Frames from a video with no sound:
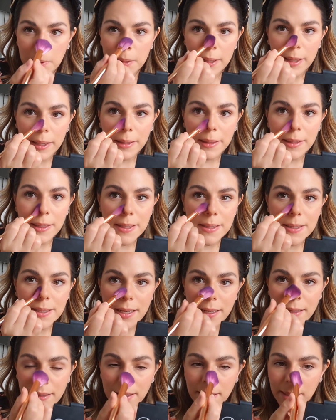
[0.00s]
like this,
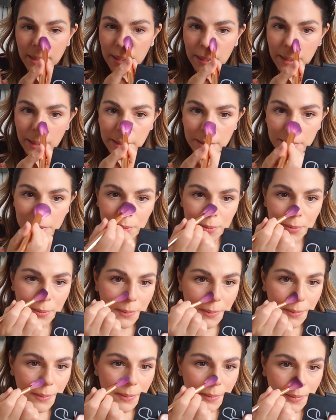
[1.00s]
and then I like
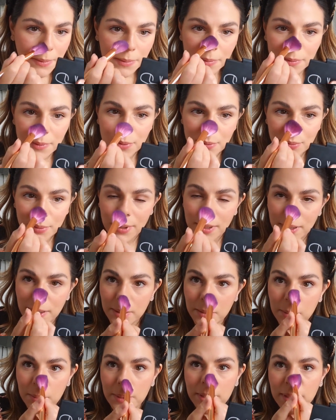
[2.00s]
to do a
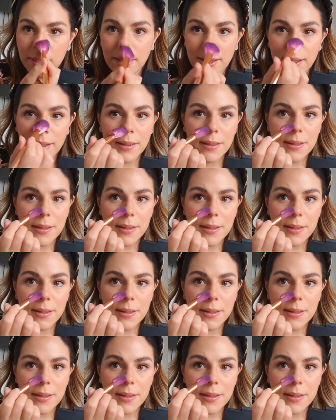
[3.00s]
little bit like